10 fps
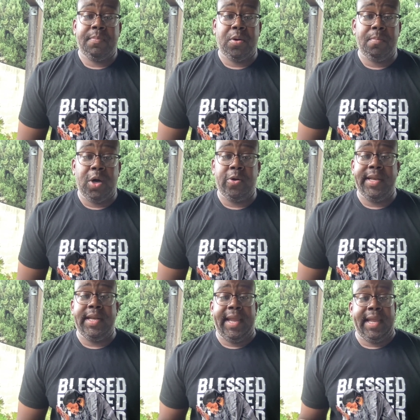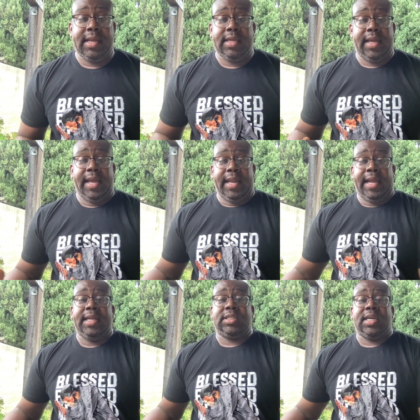promoting an
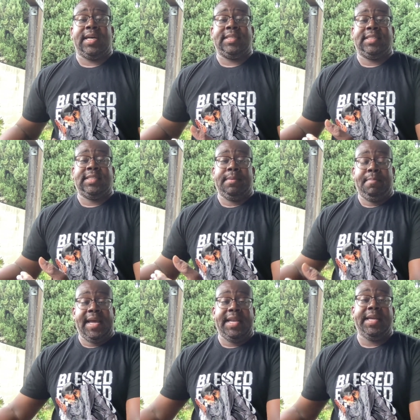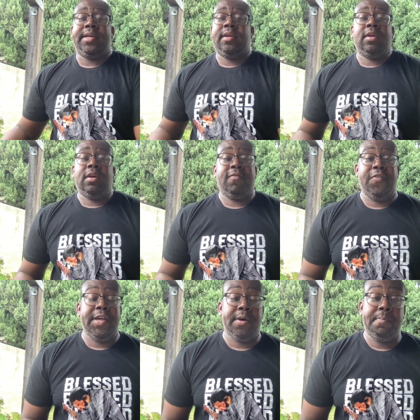anti-Semitic
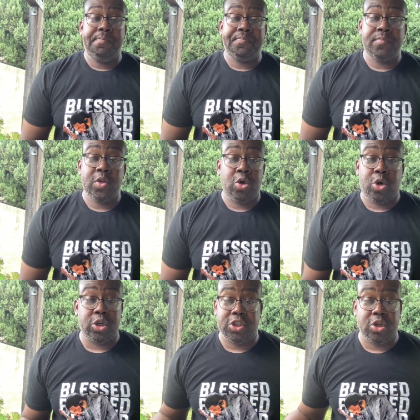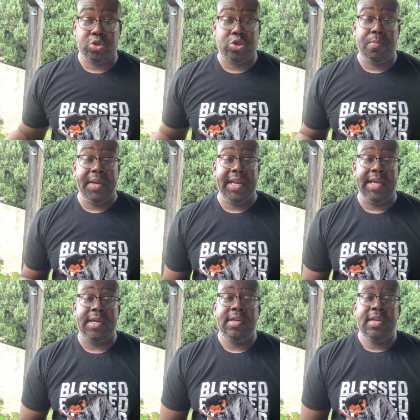film on social
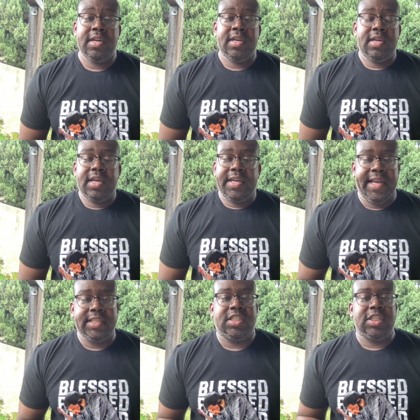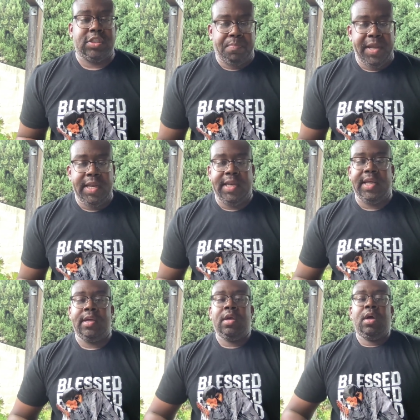media, gets
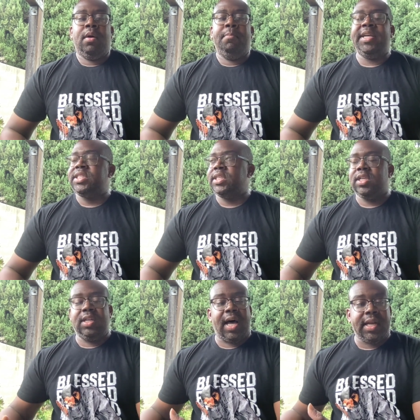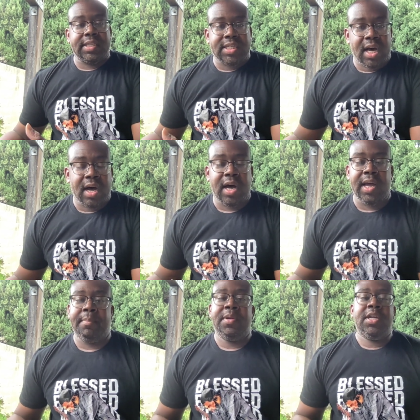suspended, misses a lot of
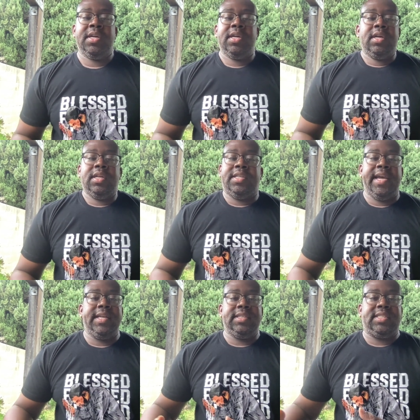time, didn't